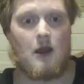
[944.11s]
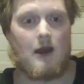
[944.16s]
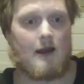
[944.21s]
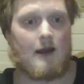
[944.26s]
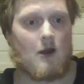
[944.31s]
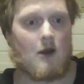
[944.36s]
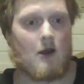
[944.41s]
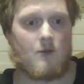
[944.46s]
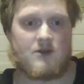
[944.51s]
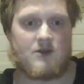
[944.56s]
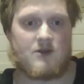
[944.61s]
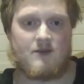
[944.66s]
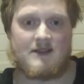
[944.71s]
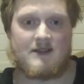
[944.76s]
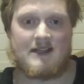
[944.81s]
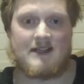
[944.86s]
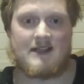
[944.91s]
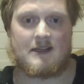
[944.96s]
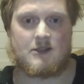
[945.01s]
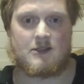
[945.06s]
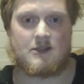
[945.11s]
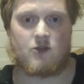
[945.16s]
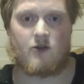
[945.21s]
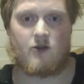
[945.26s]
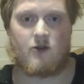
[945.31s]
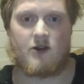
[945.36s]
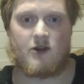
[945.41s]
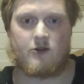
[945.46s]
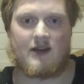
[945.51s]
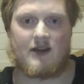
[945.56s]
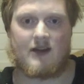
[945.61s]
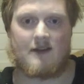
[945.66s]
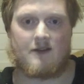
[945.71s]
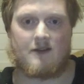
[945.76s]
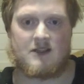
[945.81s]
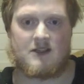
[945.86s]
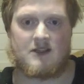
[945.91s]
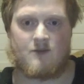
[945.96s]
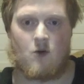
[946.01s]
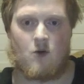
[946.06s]
Now bishop e6, trying to get at
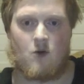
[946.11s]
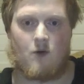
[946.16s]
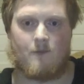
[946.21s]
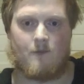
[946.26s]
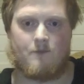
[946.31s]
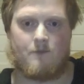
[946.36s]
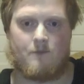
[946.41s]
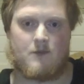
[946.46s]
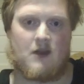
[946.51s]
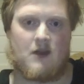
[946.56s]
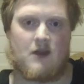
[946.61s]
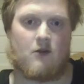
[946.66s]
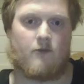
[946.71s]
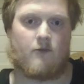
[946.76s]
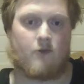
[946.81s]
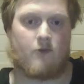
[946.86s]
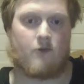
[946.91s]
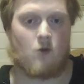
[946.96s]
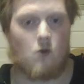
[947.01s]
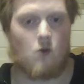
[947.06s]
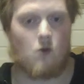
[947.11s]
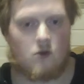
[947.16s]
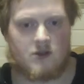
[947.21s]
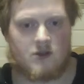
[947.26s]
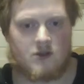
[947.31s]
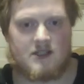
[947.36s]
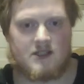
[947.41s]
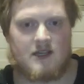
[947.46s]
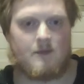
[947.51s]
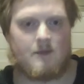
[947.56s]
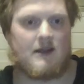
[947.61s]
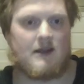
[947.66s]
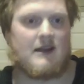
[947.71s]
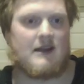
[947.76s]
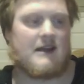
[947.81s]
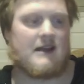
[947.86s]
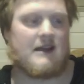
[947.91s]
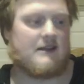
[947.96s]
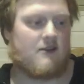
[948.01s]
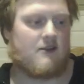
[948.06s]
this pawn. And of course he played
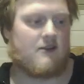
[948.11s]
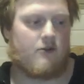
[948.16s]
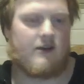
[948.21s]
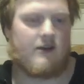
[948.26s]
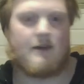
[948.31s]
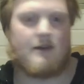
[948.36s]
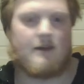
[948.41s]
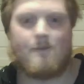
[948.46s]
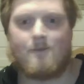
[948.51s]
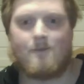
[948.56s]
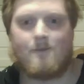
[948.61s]
a3.